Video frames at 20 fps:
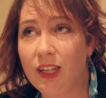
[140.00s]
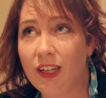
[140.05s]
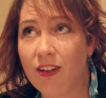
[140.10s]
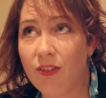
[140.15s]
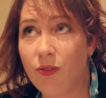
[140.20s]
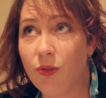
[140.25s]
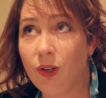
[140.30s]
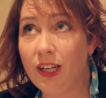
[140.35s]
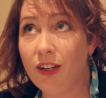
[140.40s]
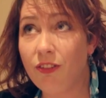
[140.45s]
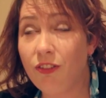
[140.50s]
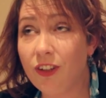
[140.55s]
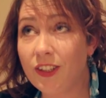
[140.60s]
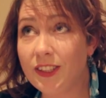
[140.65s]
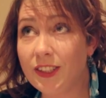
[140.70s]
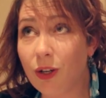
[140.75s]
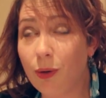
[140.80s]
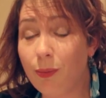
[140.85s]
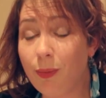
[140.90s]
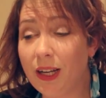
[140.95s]
When I when I
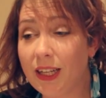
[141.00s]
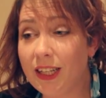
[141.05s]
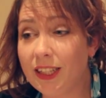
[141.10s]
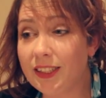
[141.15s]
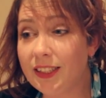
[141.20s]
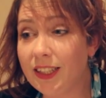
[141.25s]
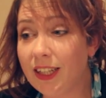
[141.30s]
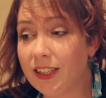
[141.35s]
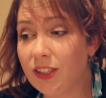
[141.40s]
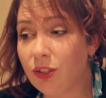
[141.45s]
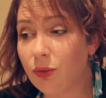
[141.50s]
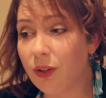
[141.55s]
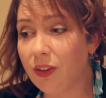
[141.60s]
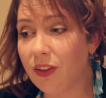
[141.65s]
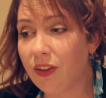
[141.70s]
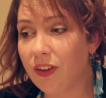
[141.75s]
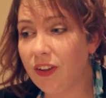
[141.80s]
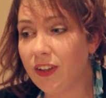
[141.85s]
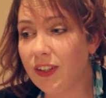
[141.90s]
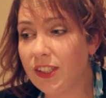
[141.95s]
first got back in touch
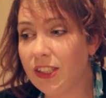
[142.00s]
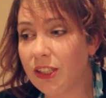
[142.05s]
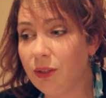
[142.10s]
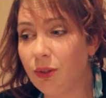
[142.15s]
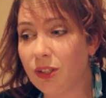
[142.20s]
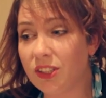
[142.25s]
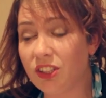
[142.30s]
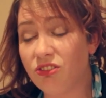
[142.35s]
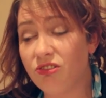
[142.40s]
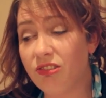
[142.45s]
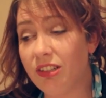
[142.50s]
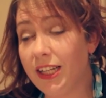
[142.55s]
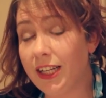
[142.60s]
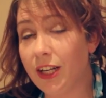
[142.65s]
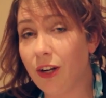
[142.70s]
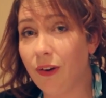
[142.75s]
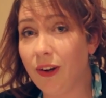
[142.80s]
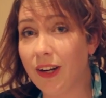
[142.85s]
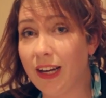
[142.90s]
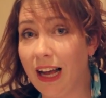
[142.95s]
with her, she wasn't
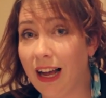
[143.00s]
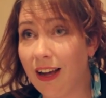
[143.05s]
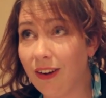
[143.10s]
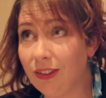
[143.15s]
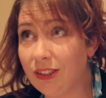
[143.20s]
really going